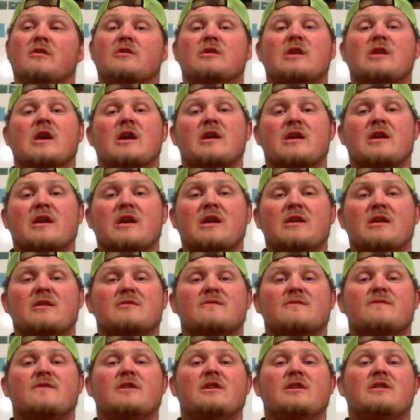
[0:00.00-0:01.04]
Take kids
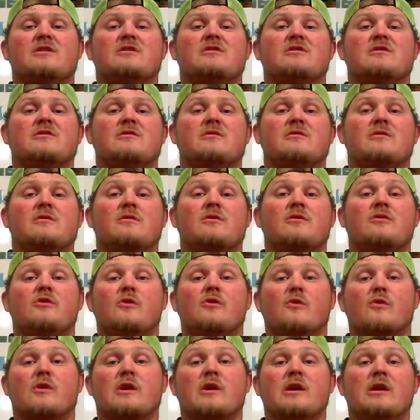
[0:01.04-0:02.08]
fishing, your
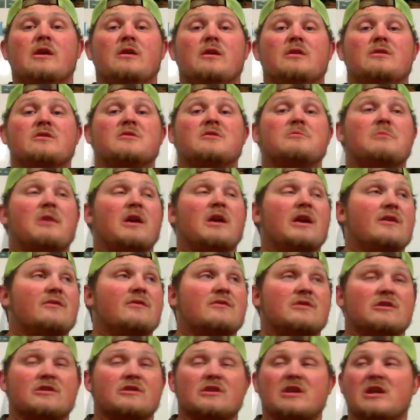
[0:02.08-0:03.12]
kids, somebody
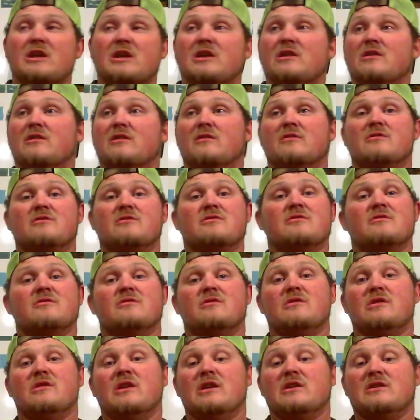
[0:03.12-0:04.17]
else's kids,
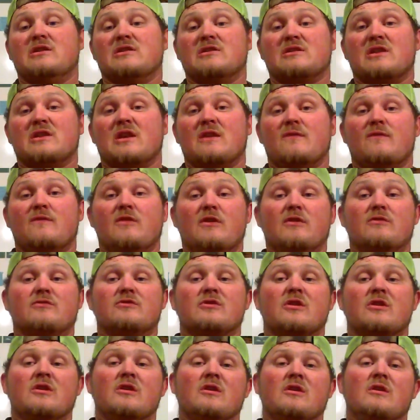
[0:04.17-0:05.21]
nieces, nephews.
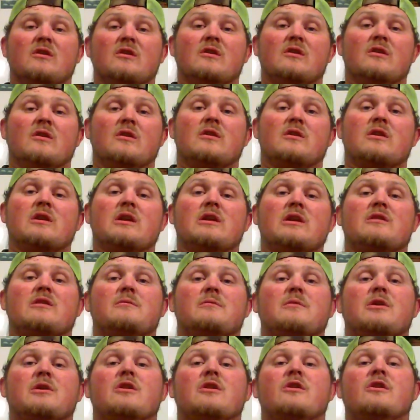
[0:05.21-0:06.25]
Get them
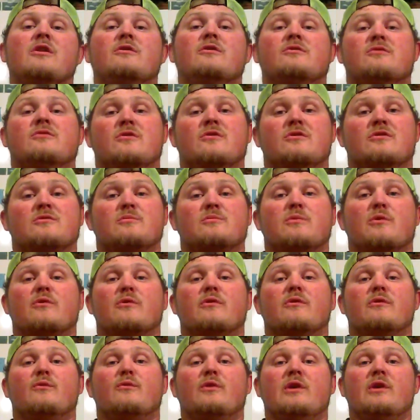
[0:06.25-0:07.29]
introduced to the sport
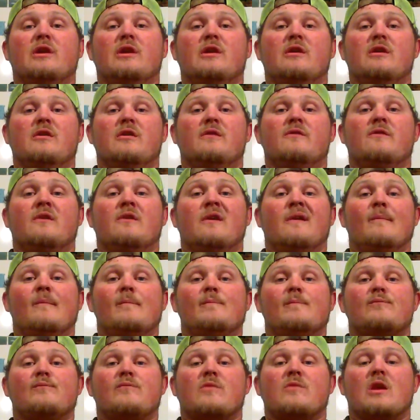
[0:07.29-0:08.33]
that we love,
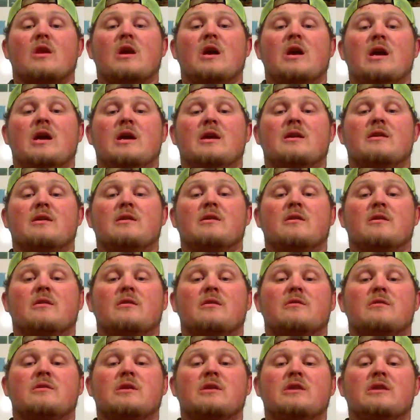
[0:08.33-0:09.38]
and
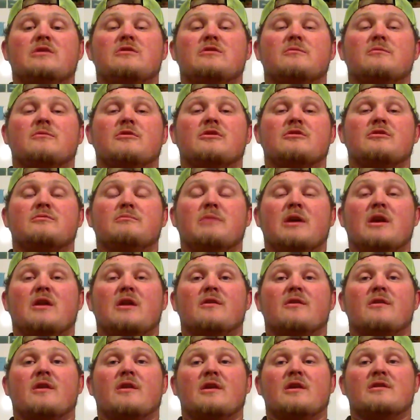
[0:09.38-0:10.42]
teach them there's better
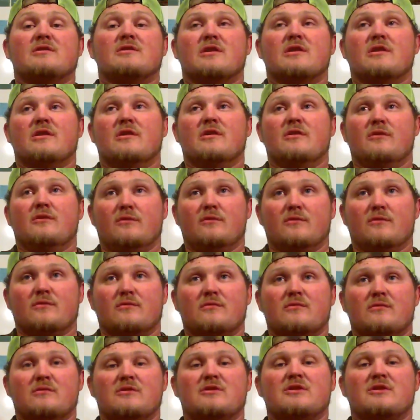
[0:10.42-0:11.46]
things to do than
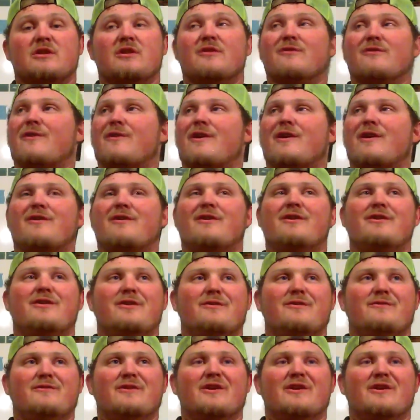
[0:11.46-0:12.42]
sit around and do